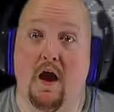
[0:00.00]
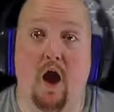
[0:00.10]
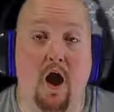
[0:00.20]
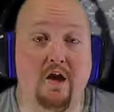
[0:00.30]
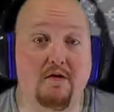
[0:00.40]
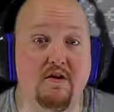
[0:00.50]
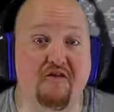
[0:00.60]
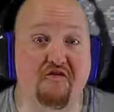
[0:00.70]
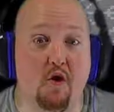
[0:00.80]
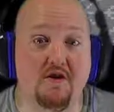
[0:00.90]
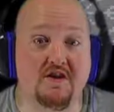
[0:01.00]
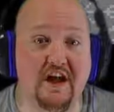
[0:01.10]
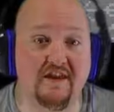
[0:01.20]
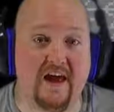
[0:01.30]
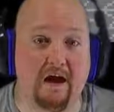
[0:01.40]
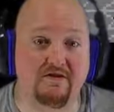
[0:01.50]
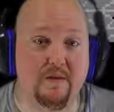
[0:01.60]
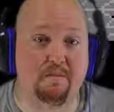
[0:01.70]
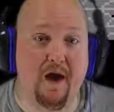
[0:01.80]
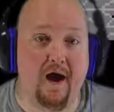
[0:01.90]
I couldn't afford
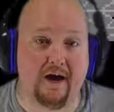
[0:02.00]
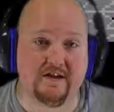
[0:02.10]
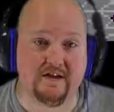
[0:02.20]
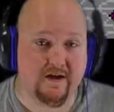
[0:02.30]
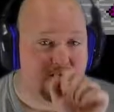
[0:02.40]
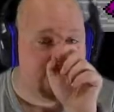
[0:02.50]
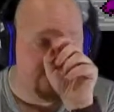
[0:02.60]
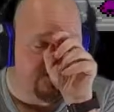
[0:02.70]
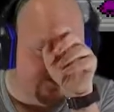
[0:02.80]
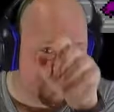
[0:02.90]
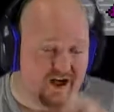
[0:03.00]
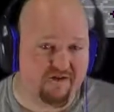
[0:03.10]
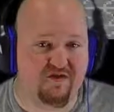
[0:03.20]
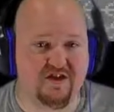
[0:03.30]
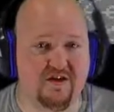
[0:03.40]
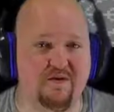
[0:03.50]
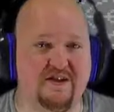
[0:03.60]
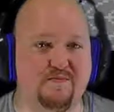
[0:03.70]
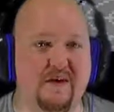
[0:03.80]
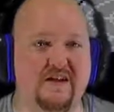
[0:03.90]
10,000 bucks! Your stuff was too
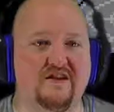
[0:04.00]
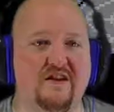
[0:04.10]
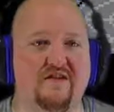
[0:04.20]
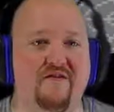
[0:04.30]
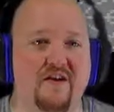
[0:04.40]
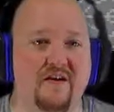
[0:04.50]
expensive!